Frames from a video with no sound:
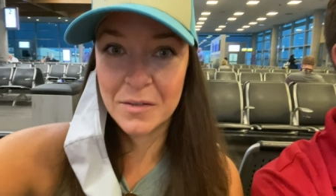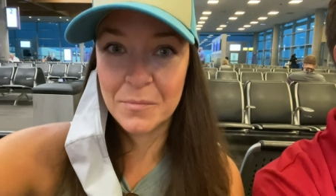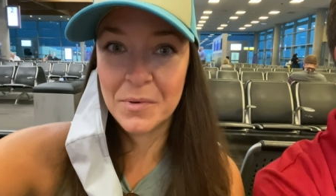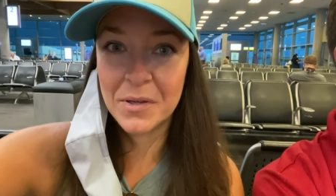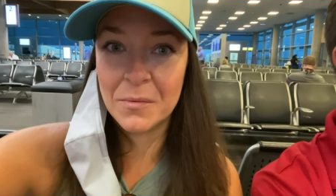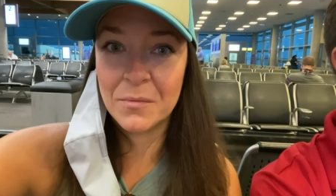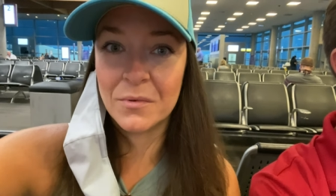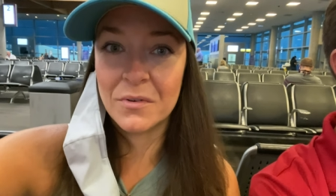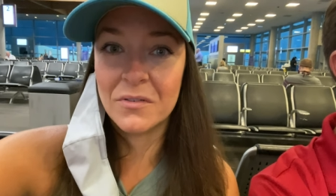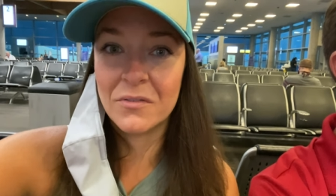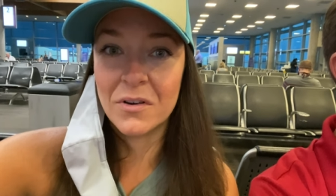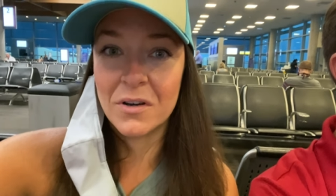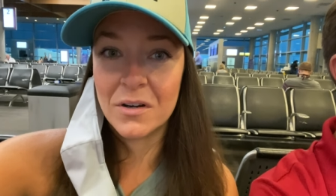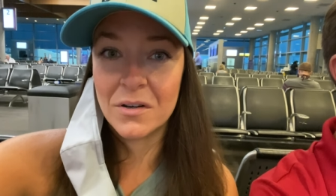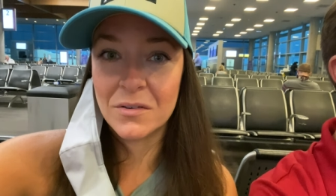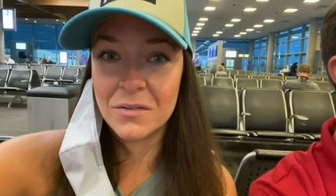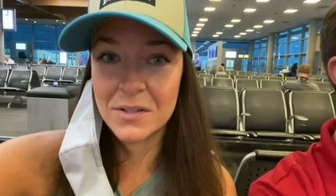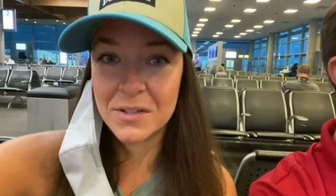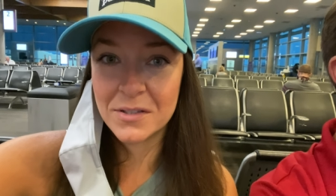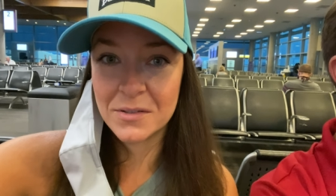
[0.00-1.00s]
The people have
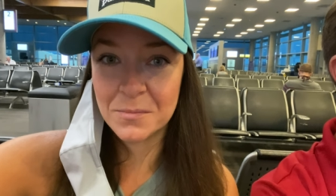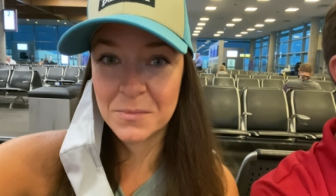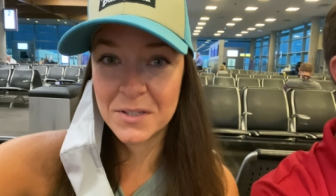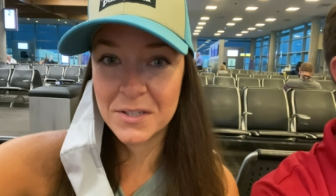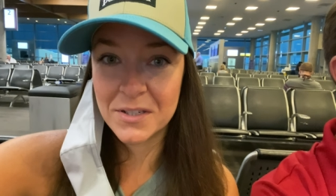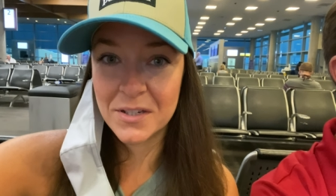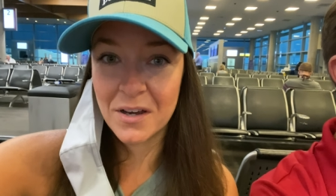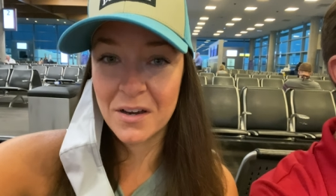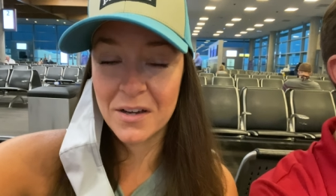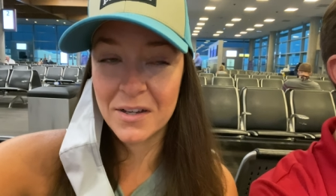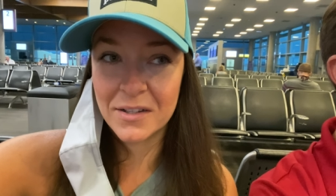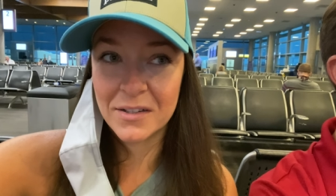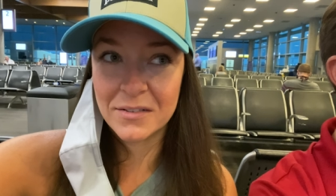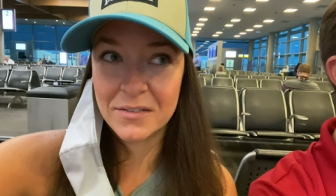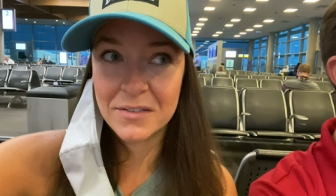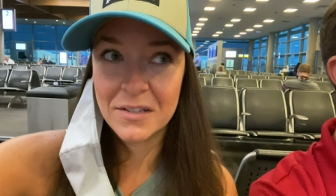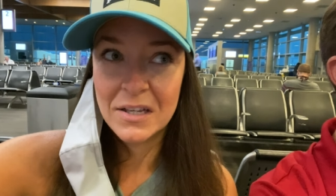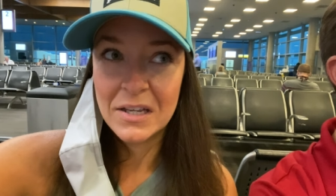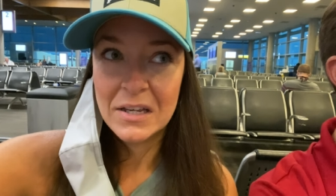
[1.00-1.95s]
always been nice.